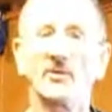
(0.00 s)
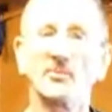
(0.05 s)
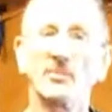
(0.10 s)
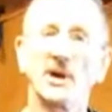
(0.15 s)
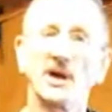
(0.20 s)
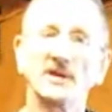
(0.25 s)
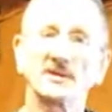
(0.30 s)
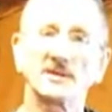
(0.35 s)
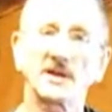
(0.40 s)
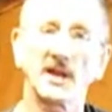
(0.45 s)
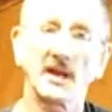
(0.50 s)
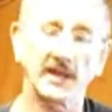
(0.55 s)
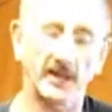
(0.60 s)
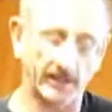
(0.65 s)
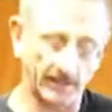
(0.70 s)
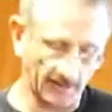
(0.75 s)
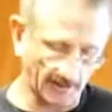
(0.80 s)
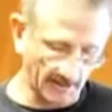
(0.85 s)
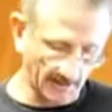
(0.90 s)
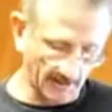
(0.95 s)
to make the
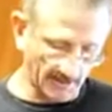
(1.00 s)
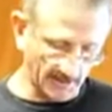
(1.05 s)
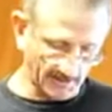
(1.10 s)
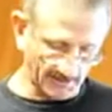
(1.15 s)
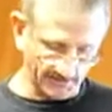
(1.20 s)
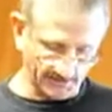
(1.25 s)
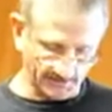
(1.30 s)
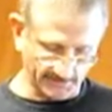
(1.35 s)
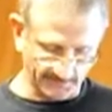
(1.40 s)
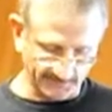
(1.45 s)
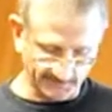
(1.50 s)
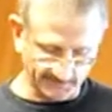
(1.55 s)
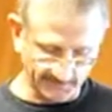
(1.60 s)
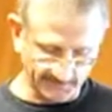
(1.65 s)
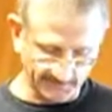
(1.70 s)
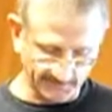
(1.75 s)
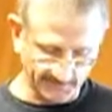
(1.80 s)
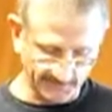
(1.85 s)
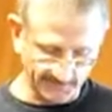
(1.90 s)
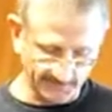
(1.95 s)
handle out of?
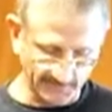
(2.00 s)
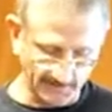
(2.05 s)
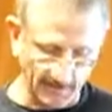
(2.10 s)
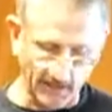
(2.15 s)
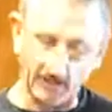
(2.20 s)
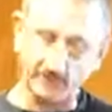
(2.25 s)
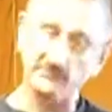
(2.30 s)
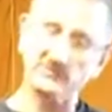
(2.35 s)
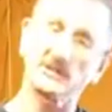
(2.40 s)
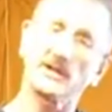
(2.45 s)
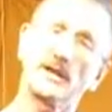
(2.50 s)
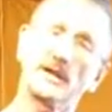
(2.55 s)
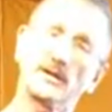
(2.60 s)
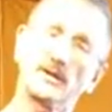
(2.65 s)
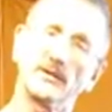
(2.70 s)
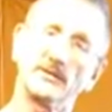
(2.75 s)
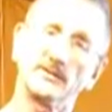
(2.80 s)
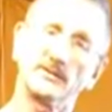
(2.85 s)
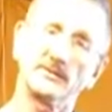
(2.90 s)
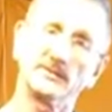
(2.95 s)
How was I
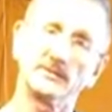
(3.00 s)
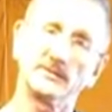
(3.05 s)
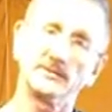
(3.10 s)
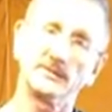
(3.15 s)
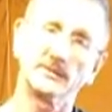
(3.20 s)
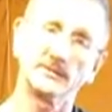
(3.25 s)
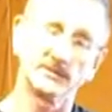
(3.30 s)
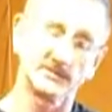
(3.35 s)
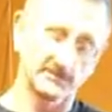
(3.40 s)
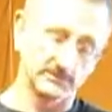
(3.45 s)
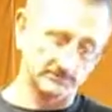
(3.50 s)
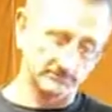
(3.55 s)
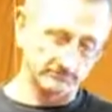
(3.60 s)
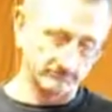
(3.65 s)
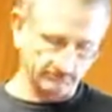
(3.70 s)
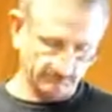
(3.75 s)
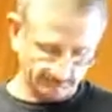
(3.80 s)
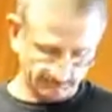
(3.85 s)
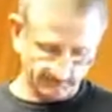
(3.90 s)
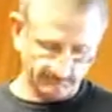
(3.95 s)
going to
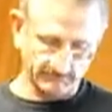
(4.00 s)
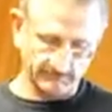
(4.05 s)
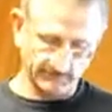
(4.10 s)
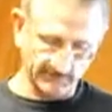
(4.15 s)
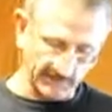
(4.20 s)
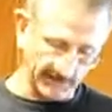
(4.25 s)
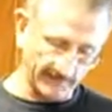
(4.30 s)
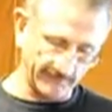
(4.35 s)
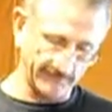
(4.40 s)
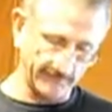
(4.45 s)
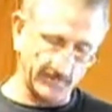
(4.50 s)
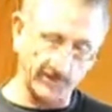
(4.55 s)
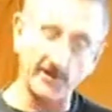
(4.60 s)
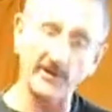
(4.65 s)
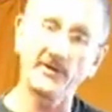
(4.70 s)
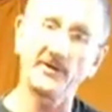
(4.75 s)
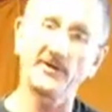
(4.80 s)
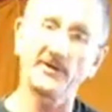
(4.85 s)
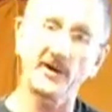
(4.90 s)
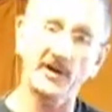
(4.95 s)
get from here
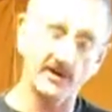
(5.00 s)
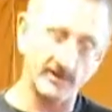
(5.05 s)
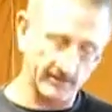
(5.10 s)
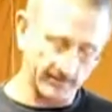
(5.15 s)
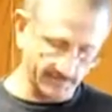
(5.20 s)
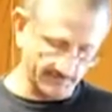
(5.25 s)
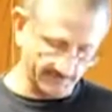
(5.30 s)
to there?